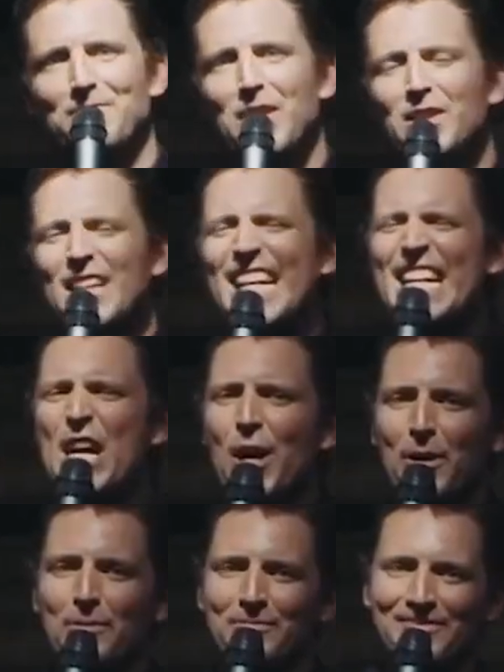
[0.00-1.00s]
Linear,
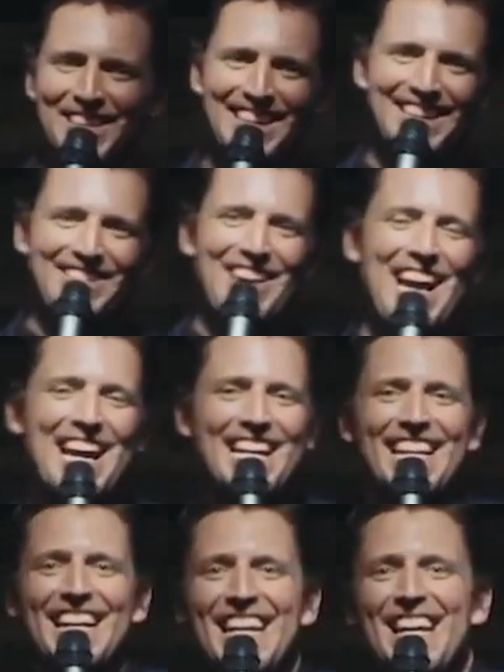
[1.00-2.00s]
right?
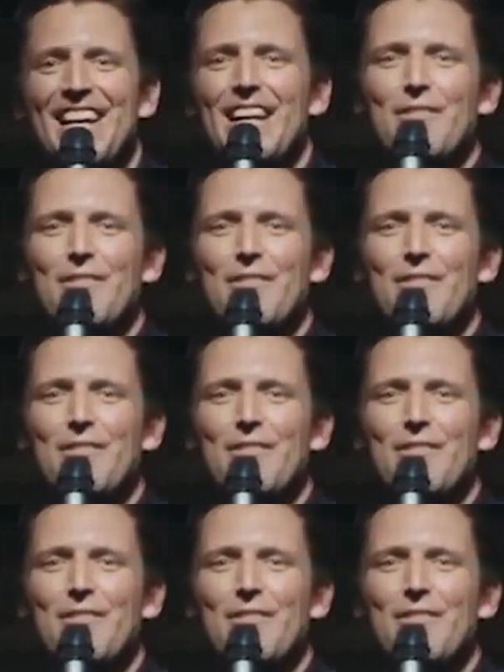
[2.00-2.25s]
Like